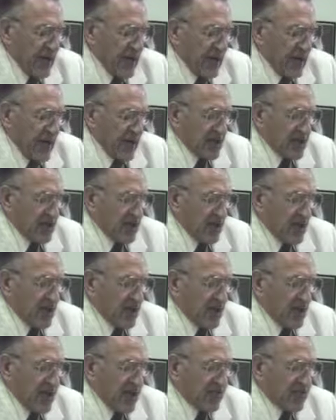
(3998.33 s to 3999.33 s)
And in so
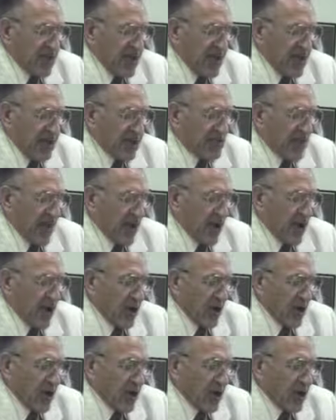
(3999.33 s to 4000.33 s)
doing, have taken
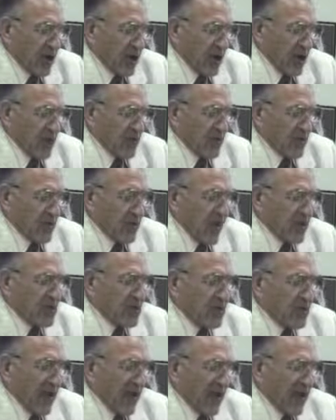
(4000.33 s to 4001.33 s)
priority over the
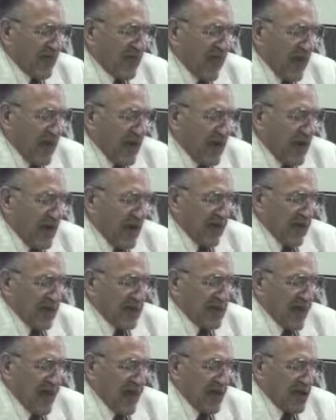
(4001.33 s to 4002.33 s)
rights and welfare of an
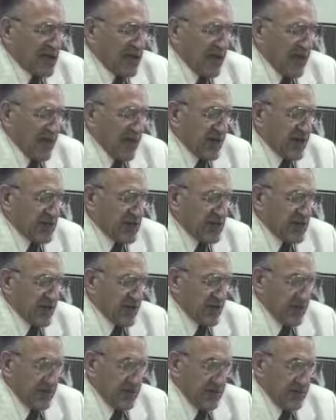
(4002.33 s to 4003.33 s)
entire generation of
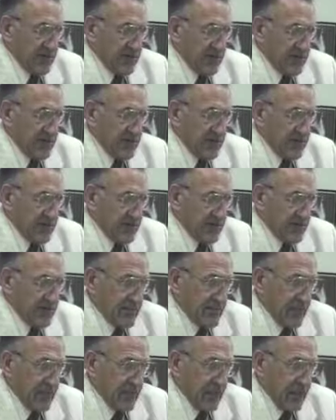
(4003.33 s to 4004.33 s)
children.
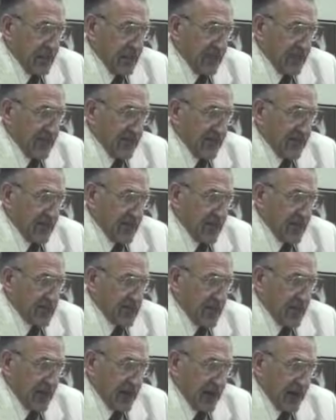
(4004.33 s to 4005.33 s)
And everybody's
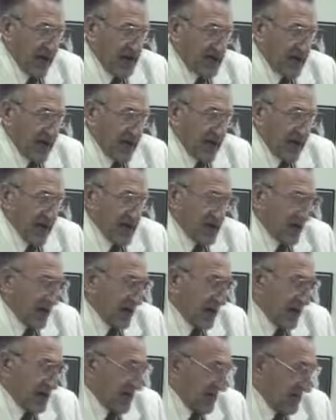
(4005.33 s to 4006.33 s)
screaming, Our children, our
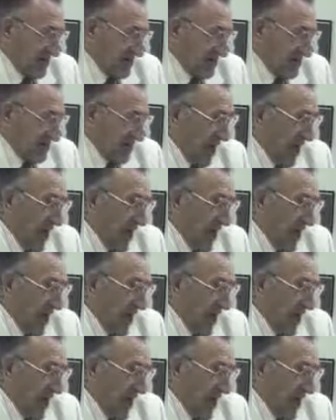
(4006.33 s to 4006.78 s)
children, our children.